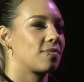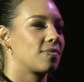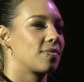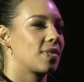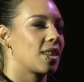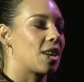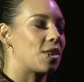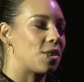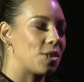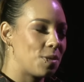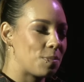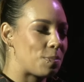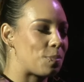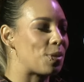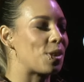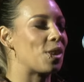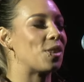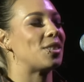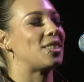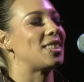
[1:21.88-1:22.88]
I couldn't
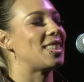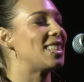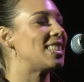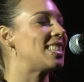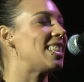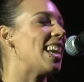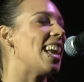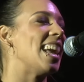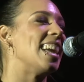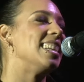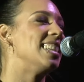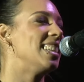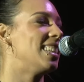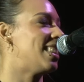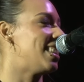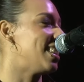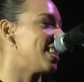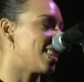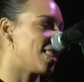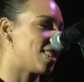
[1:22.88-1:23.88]
process
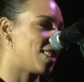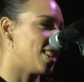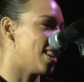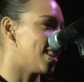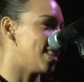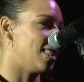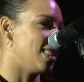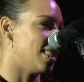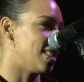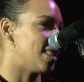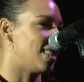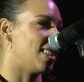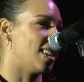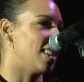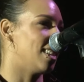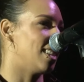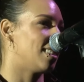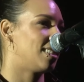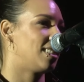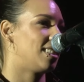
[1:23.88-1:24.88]
anything she had just
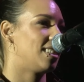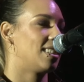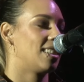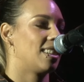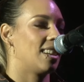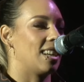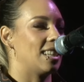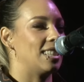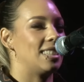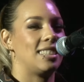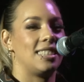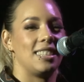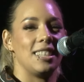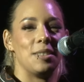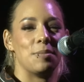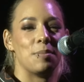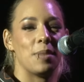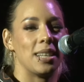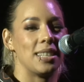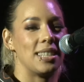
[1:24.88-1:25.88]
said. I'd
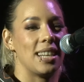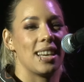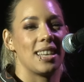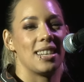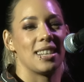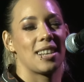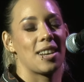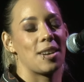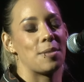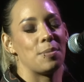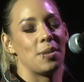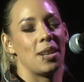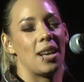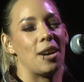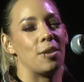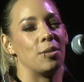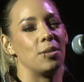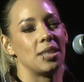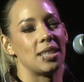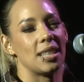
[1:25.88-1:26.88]
seen my dad a couple
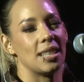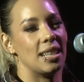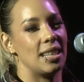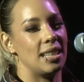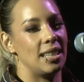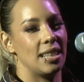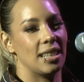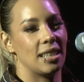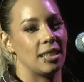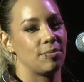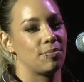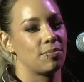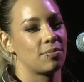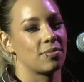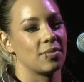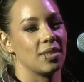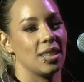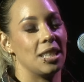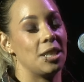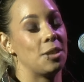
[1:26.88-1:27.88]
hours earlier,
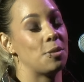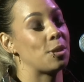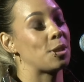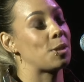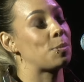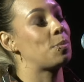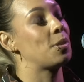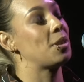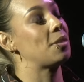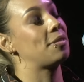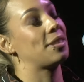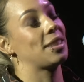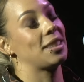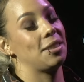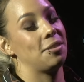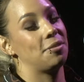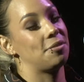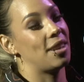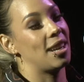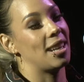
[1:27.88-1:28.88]
and he was
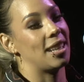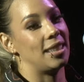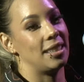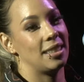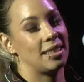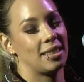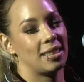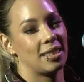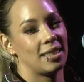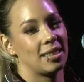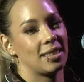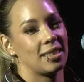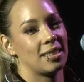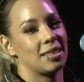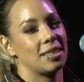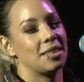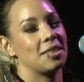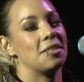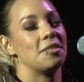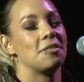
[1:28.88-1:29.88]
perfectly fine.
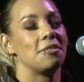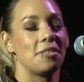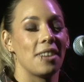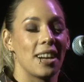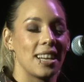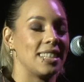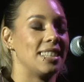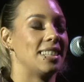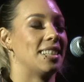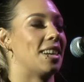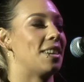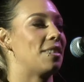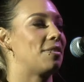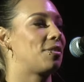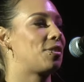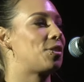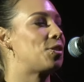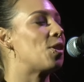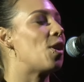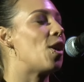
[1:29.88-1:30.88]
Fine
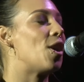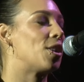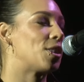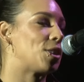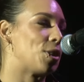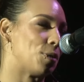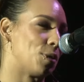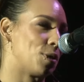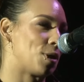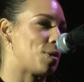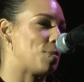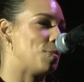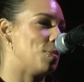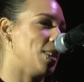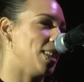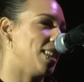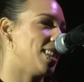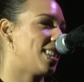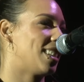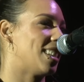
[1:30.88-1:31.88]
enough to argue with
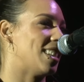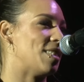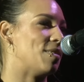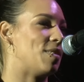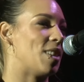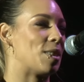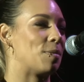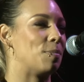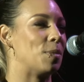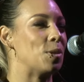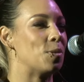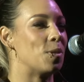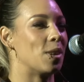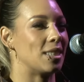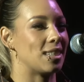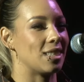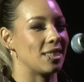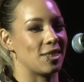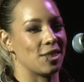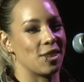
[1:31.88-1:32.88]
me about me
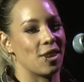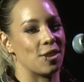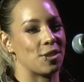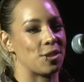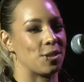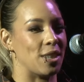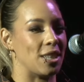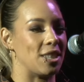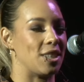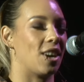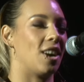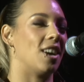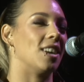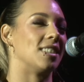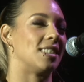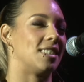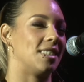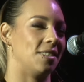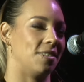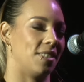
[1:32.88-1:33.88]
wanting to go to a
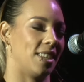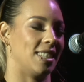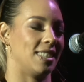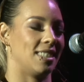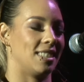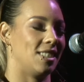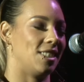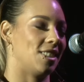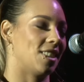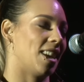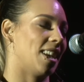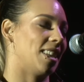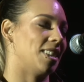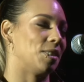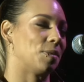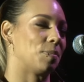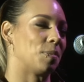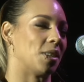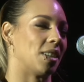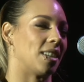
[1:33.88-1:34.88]
dance event in
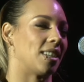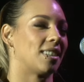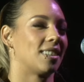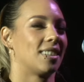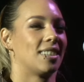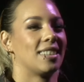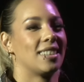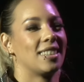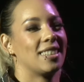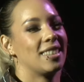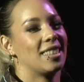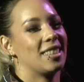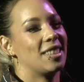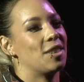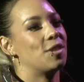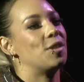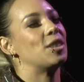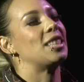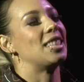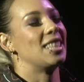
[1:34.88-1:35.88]
Johannesburg,
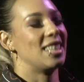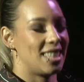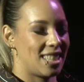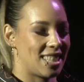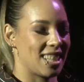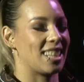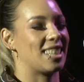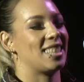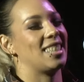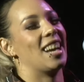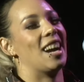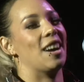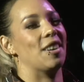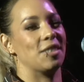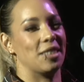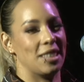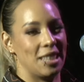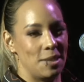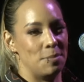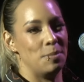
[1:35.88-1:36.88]
which he shut
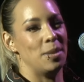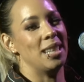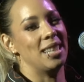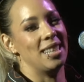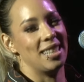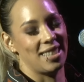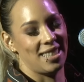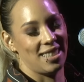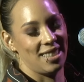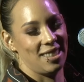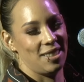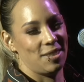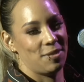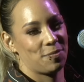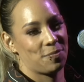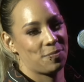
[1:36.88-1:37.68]
down immediately.